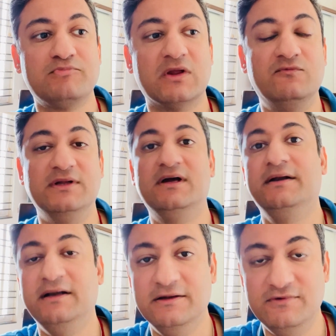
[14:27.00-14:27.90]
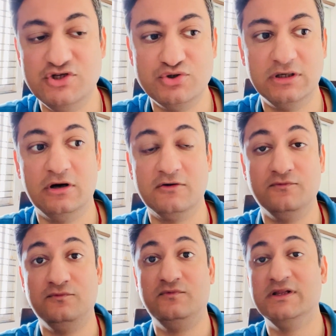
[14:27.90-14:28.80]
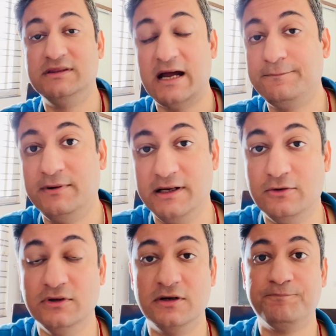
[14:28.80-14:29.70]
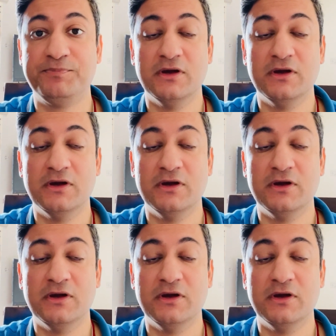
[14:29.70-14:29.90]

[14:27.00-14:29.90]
with that individual or with that particular,